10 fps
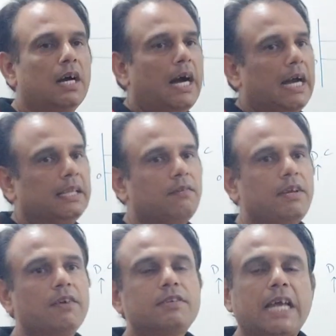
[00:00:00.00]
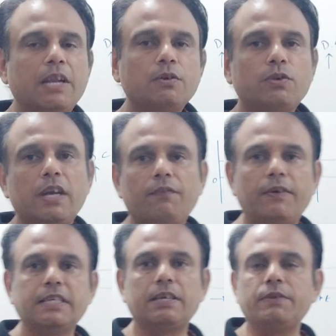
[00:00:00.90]
either we have sinusoidal
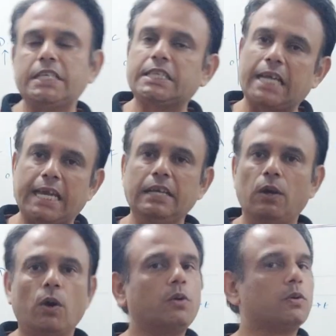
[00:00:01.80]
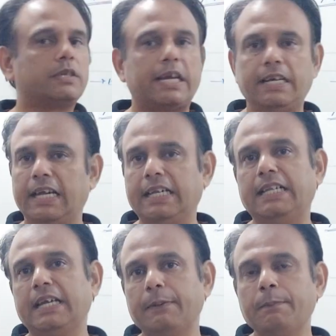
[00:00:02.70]
function which is sine or cosine,
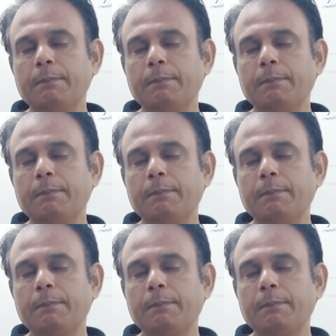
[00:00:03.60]
anything.